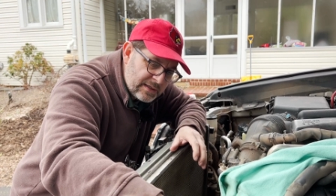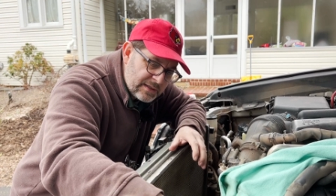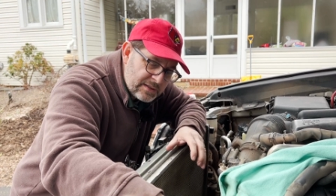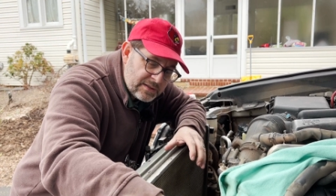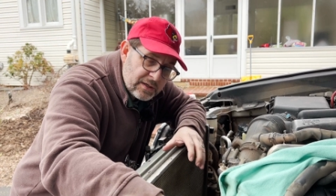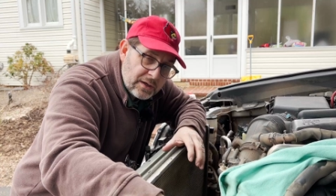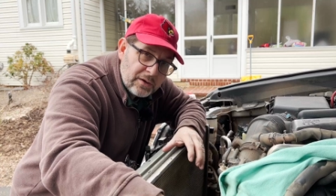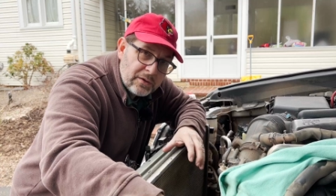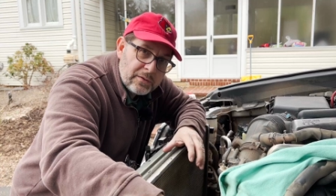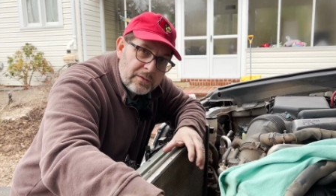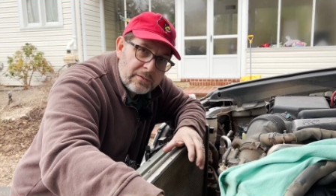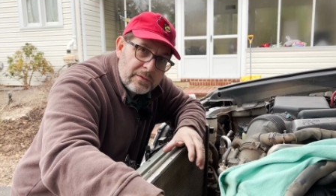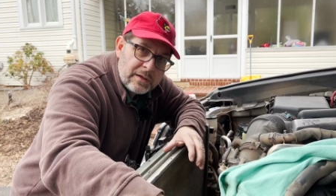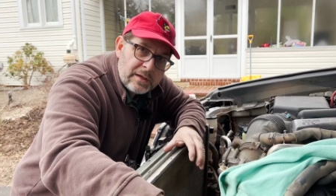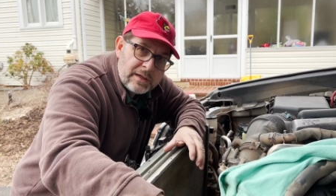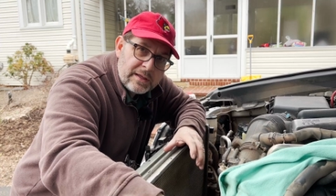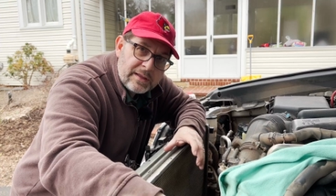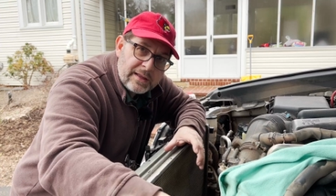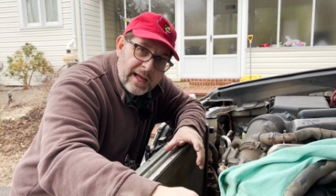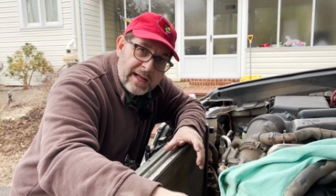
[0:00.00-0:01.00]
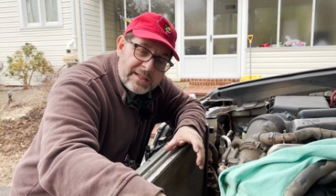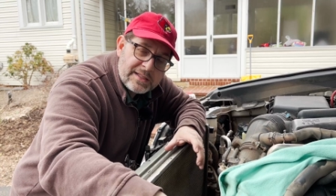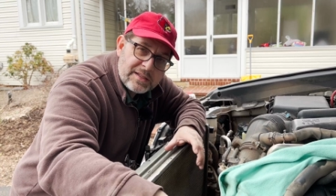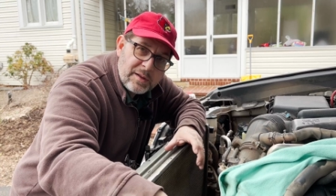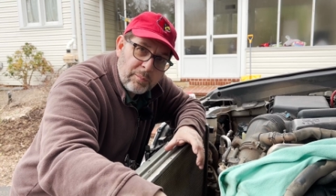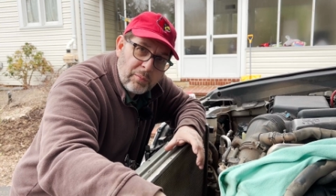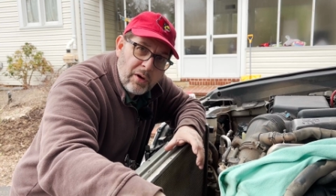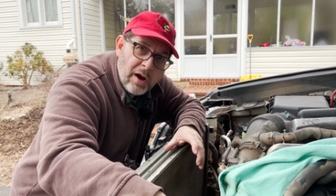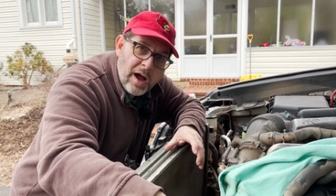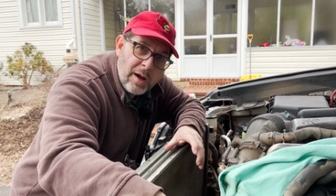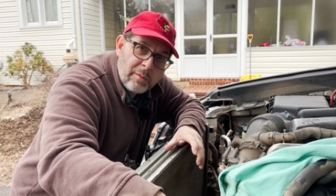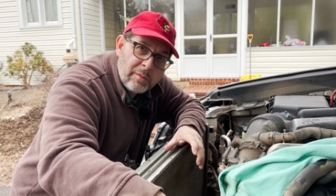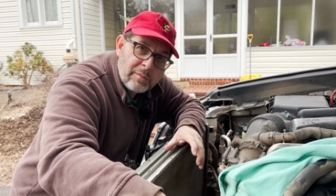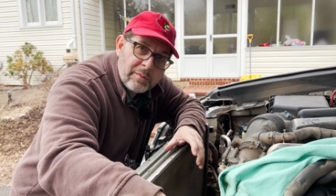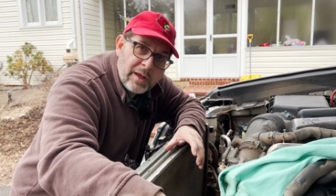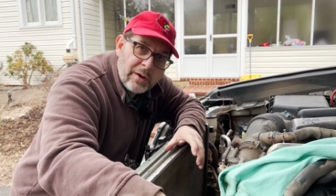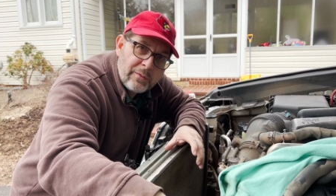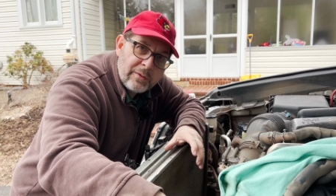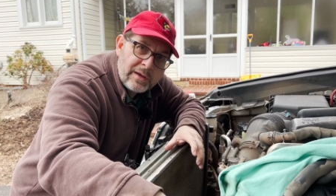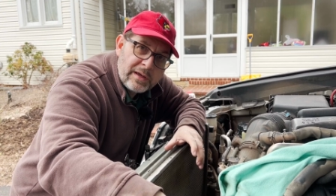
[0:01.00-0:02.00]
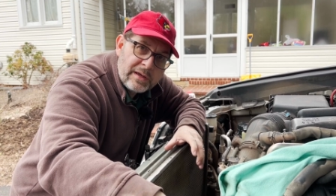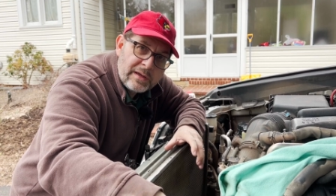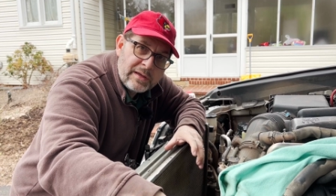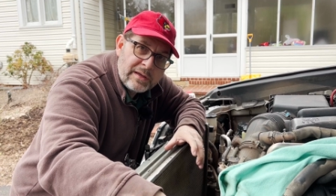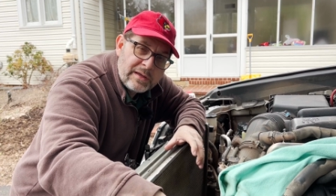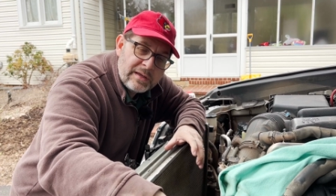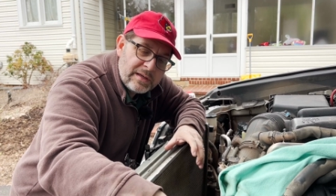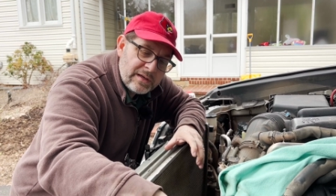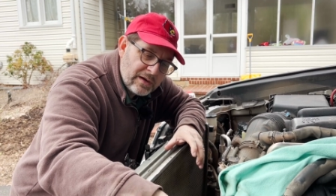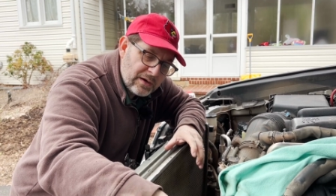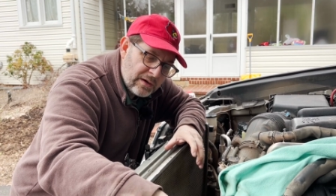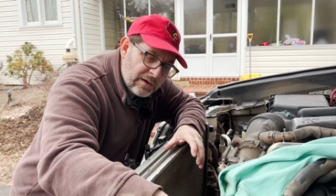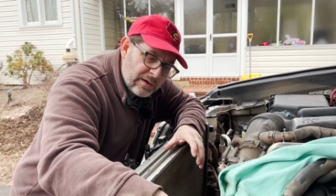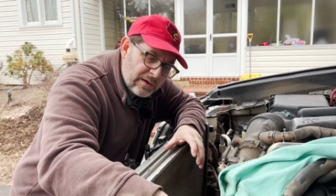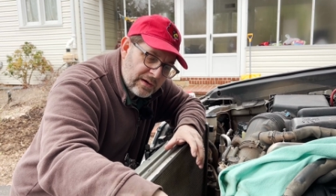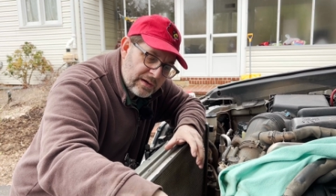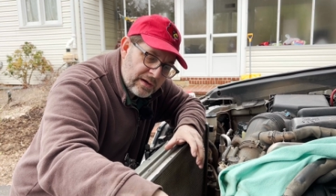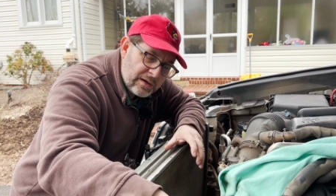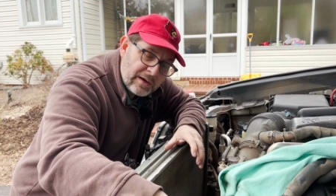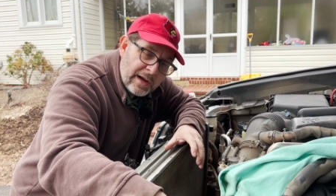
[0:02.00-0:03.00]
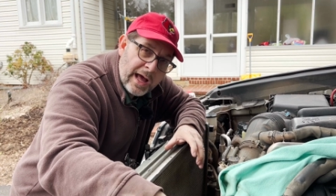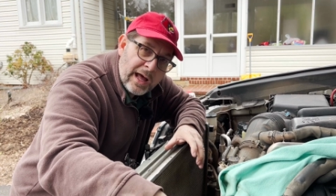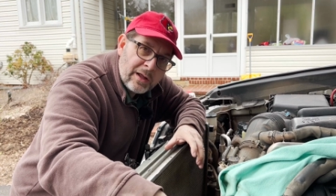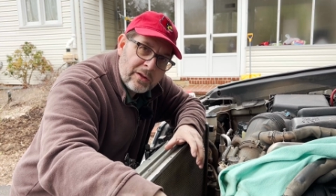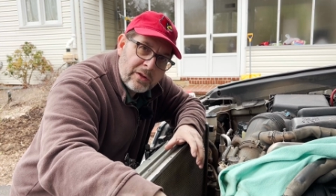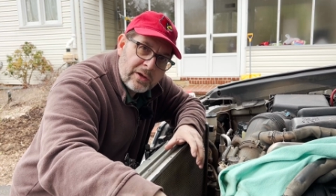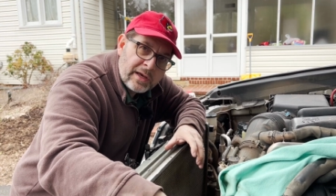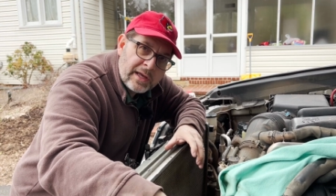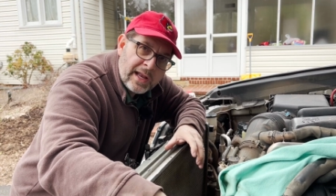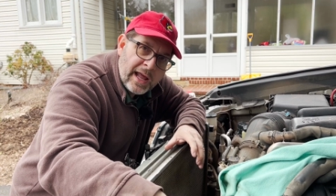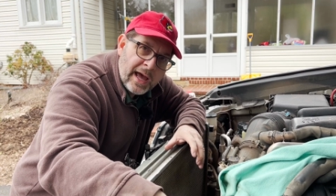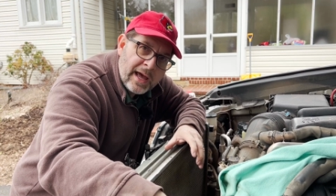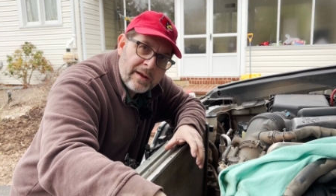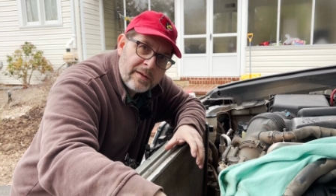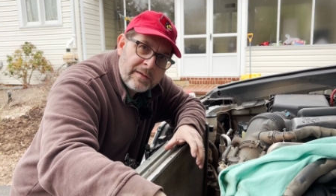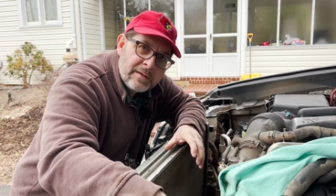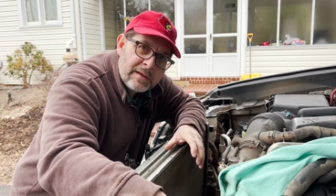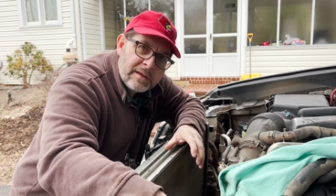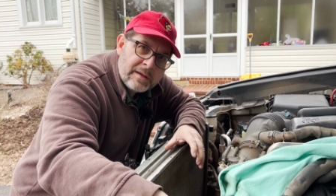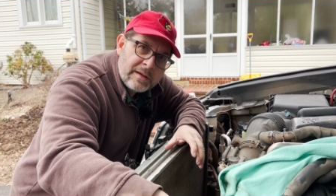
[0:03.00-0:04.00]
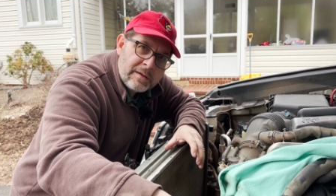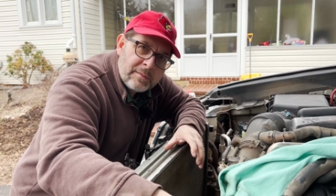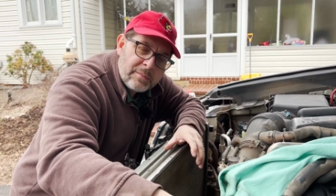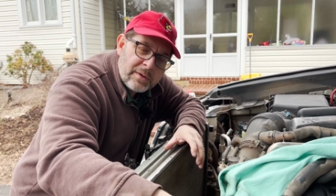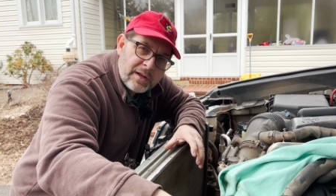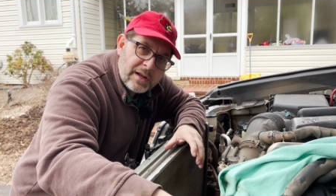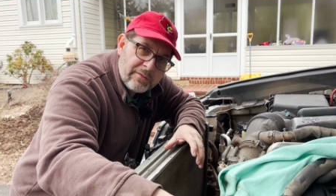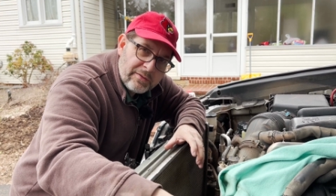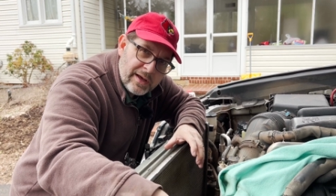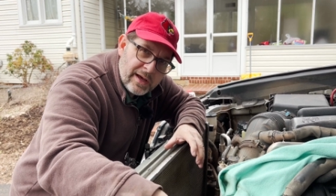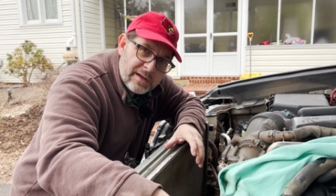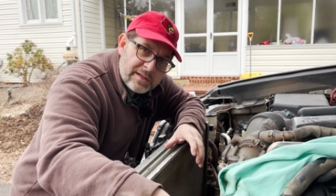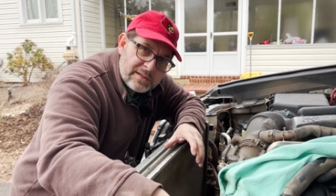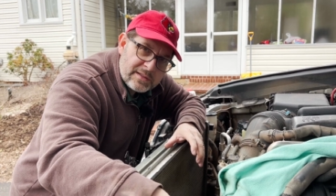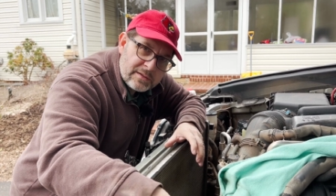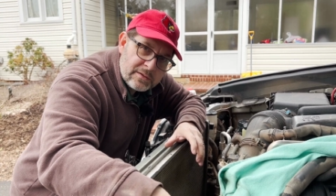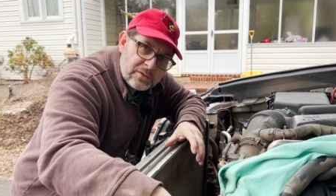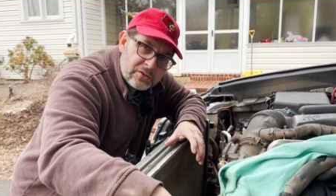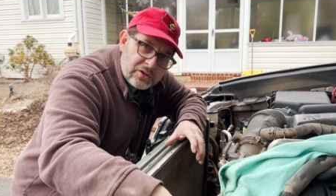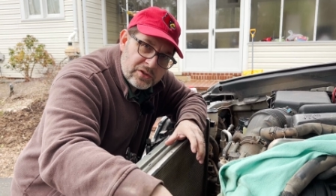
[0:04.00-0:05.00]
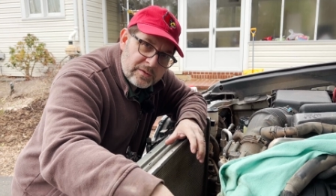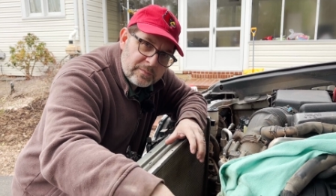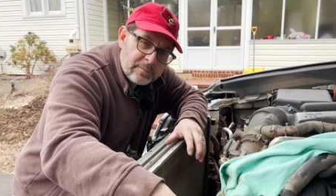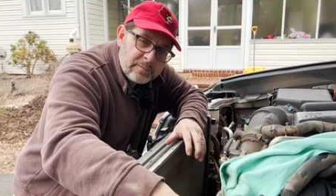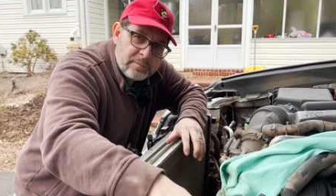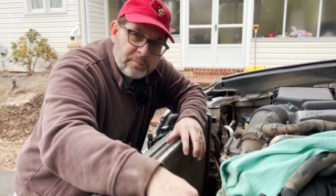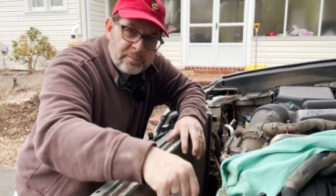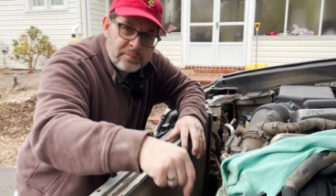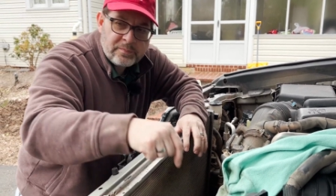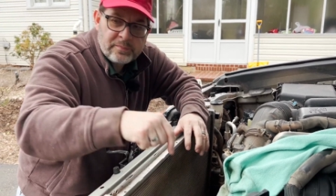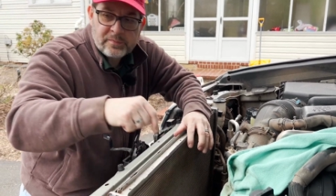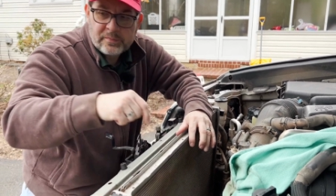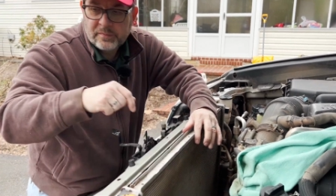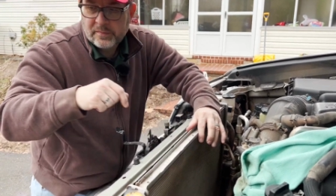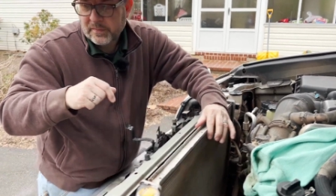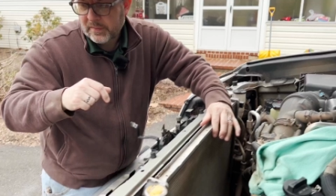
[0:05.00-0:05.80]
So that's the problem that we are now looking at, but I've got a solution. A